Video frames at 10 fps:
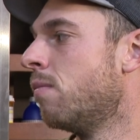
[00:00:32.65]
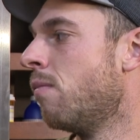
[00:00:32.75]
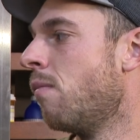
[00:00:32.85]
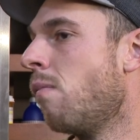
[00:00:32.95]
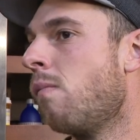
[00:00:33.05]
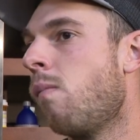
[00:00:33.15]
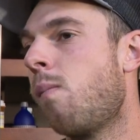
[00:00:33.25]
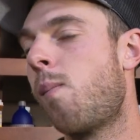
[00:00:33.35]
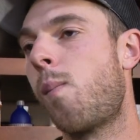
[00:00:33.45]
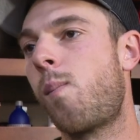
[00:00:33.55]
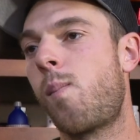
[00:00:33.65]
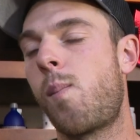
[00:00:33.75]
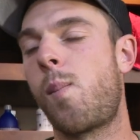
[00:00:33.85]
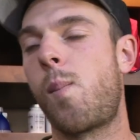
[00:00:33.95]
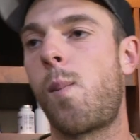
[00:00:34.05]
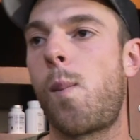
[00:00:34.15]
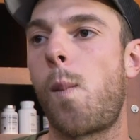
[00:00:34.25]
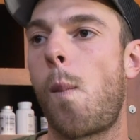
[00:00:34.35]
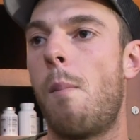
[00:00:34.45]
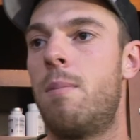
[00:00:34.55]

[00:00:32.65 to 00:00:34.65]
Steve, for you, how important is that,